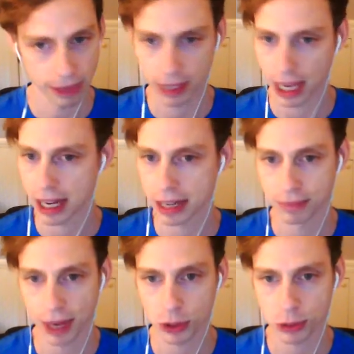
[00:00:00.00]
and
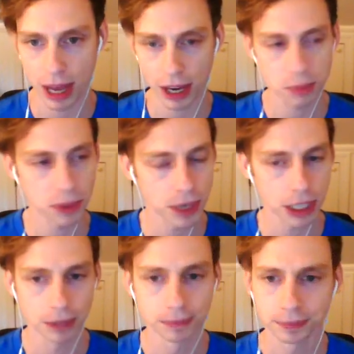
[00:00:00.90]
I was back up and
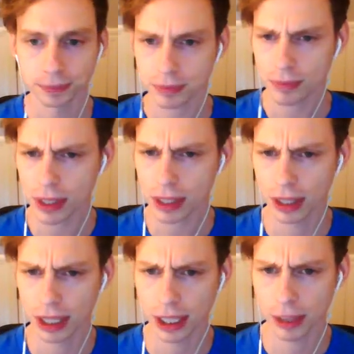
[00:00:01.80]
running.
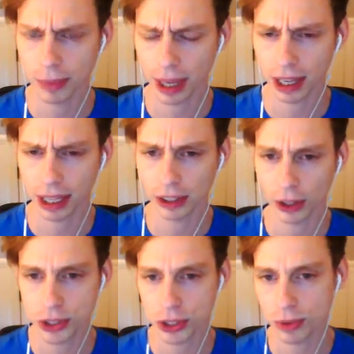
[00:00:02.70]
Um, and
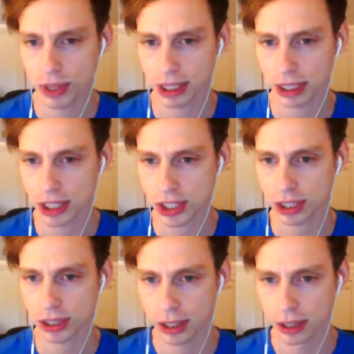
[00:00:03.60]
also with
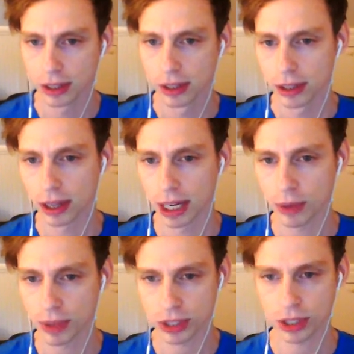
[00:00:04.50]
Ignition,
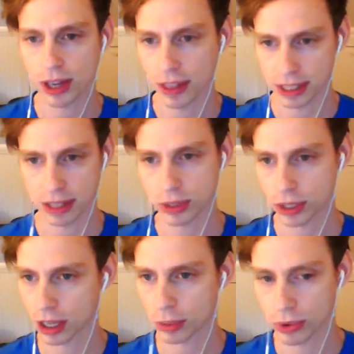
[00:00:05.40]
uh, we start at the same
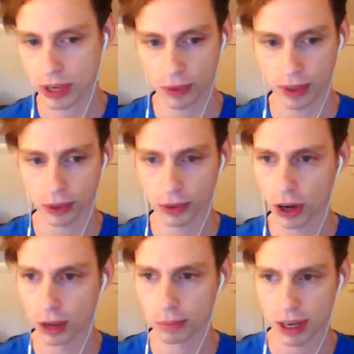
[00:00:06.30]
starting point, whether we're
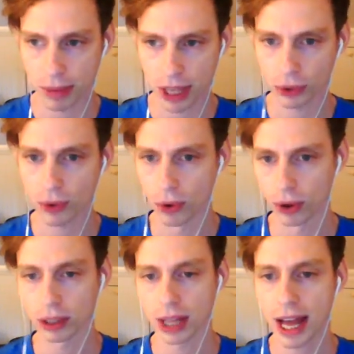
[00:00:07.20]
on bare metal
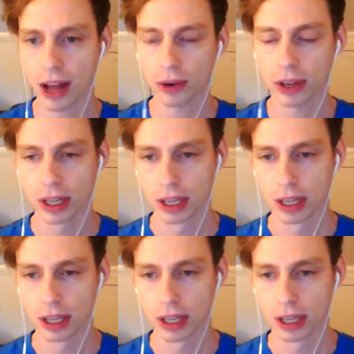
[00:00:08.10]
or cloud.